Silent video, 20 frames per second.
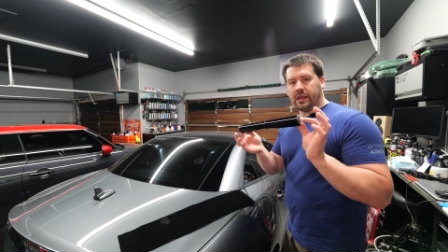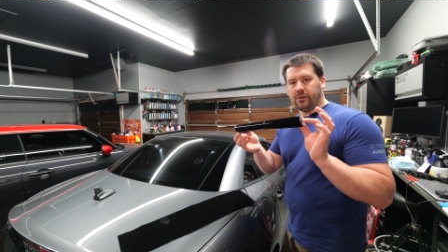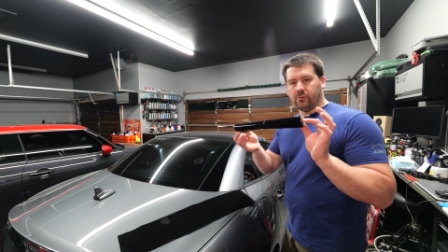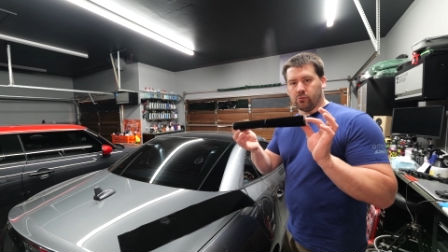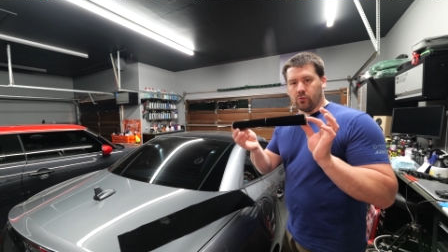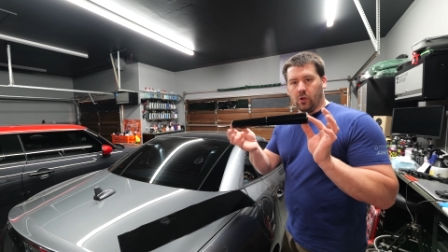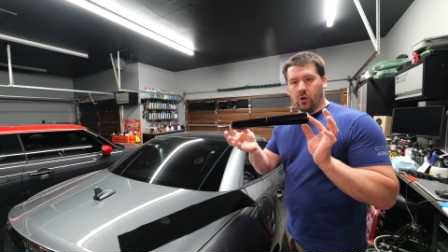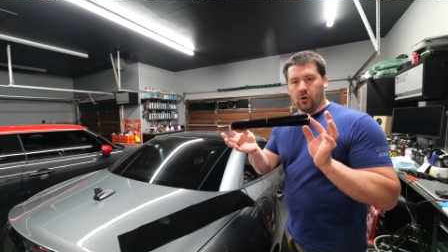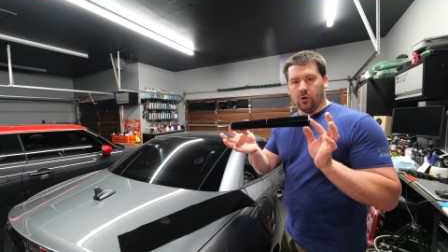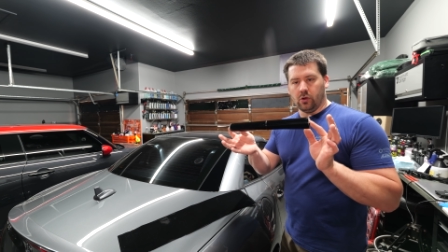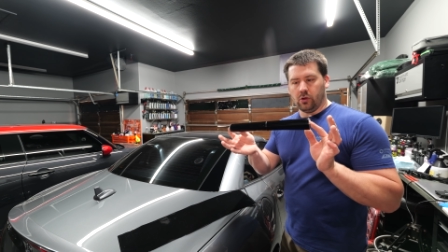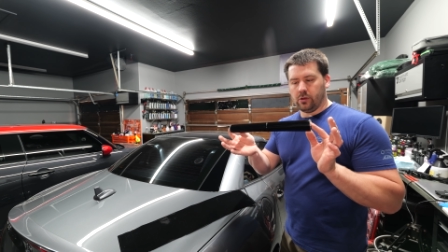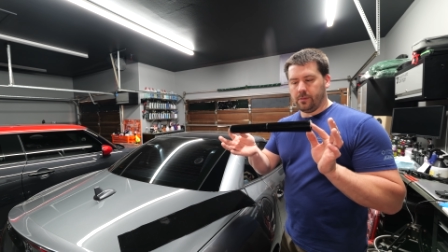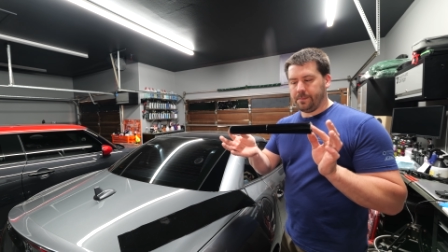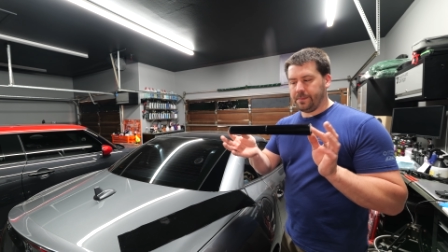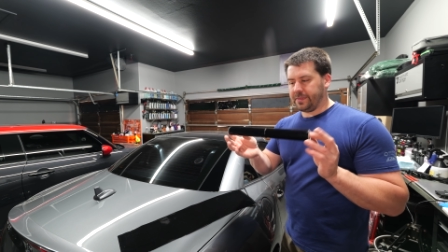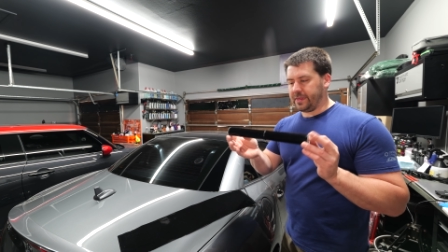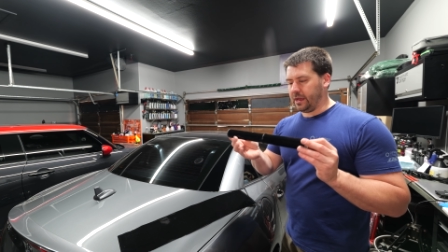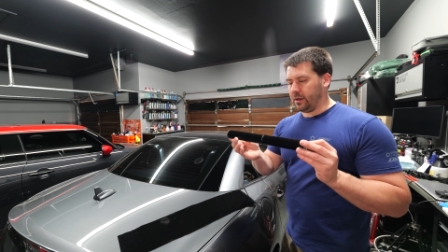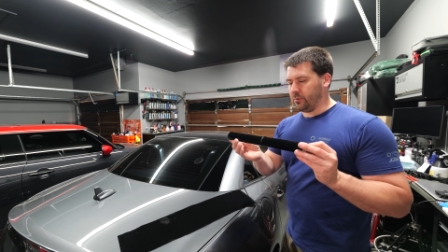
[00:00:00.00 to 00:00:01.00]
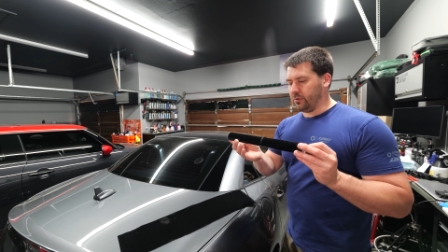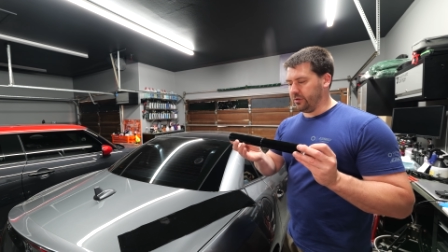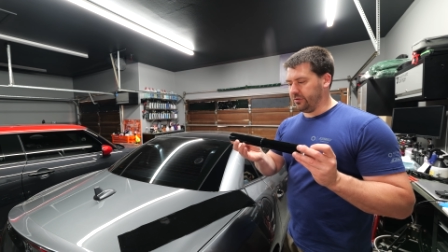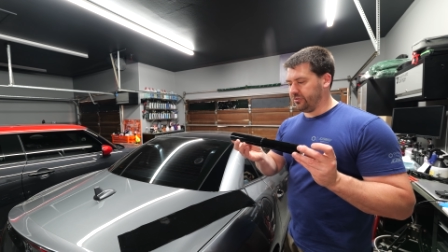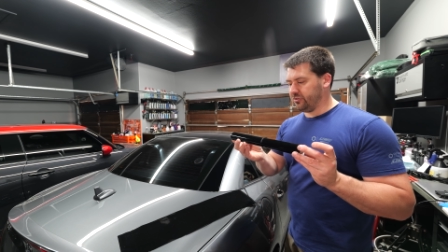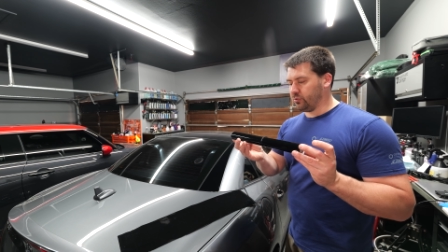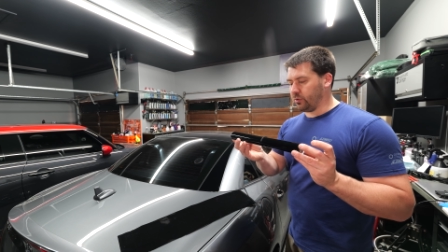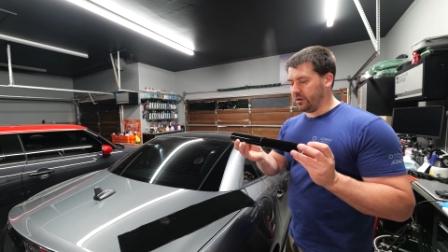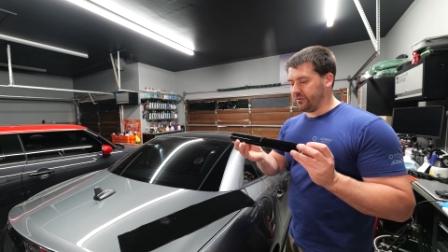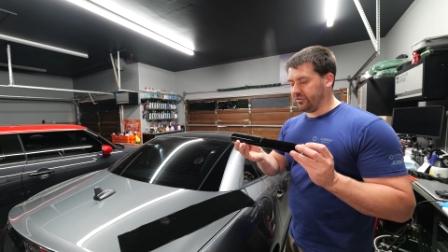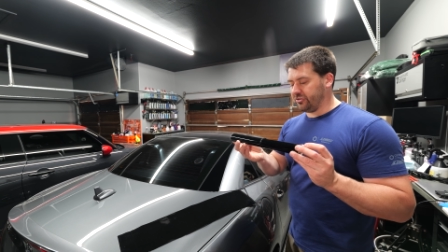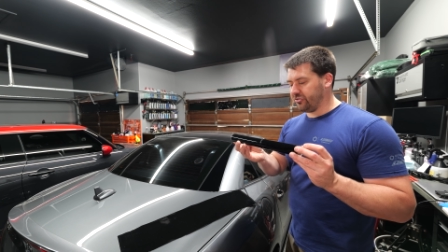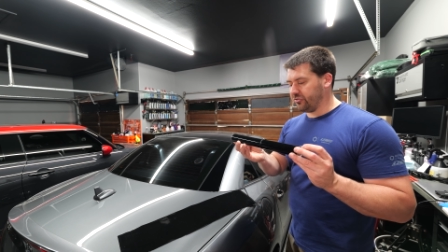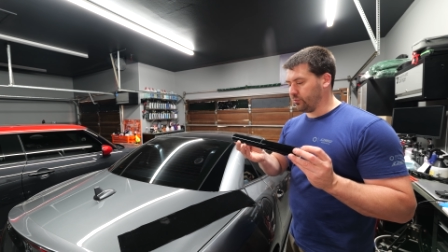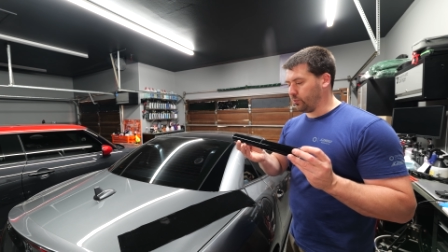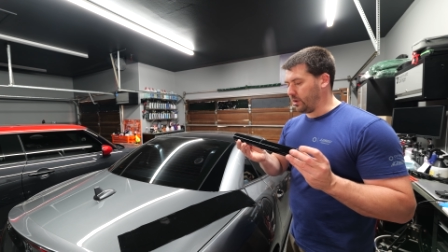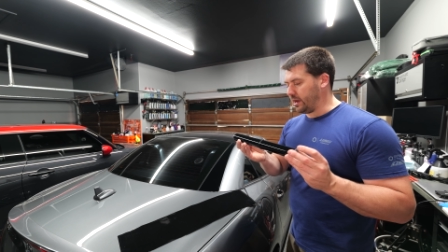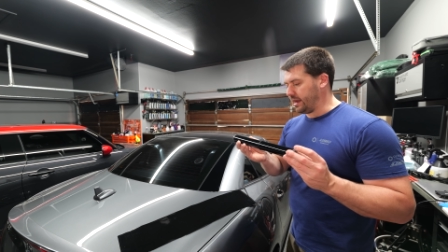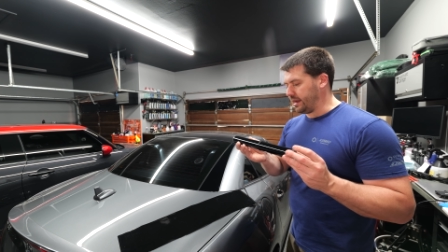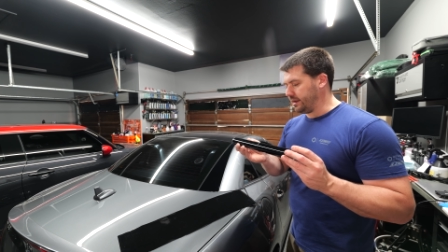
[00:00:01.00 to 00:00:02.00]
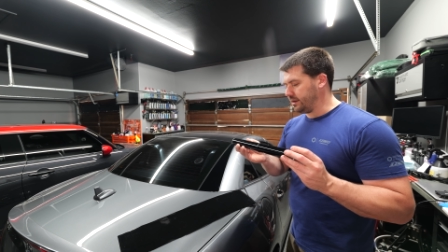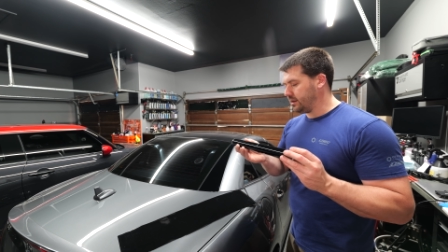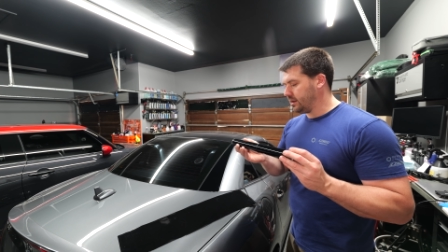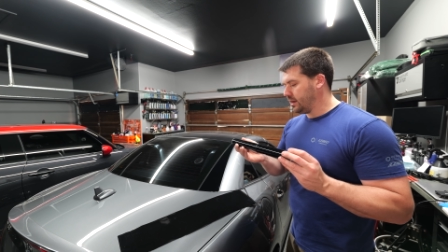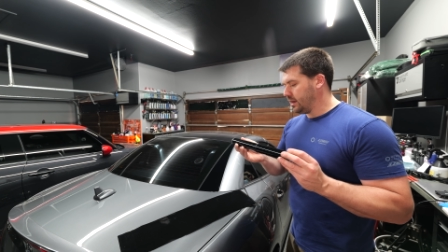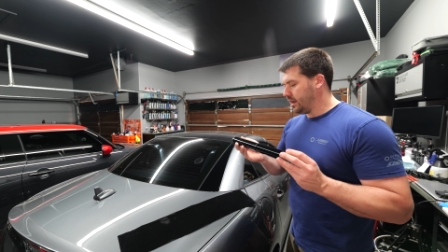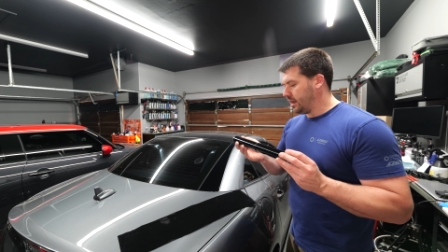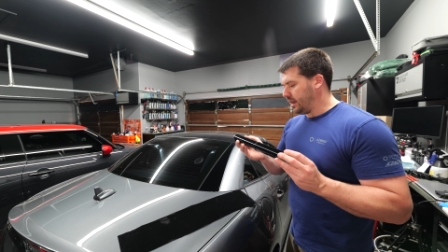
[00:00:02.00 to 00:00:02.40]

a roll that was 12 inches wide,